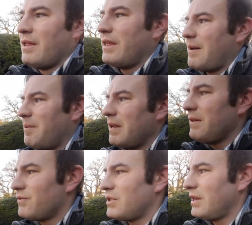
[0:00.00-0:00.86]
Now, I
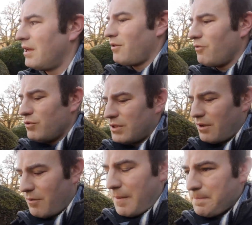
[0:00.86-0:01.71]
believe she
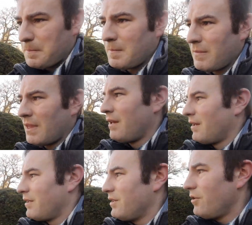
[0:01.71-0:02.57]
also
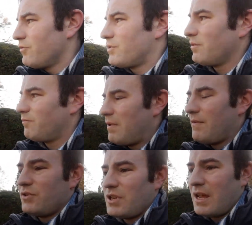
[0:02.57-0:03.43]
used the
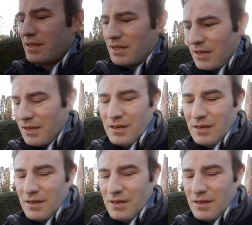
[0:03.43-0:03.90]
River Chess.